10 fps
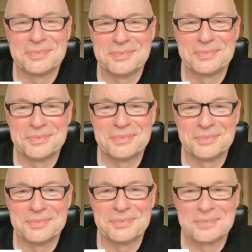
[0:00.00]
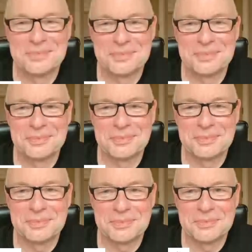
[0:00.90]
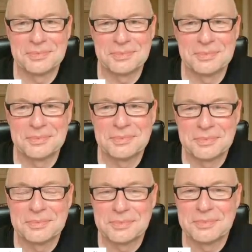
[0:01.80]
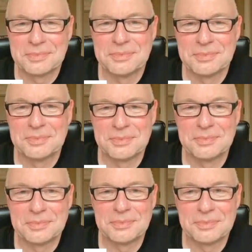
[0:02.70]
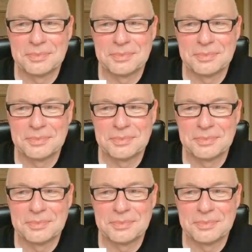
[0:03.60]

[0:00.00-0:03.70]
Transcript: This person isn't speaking.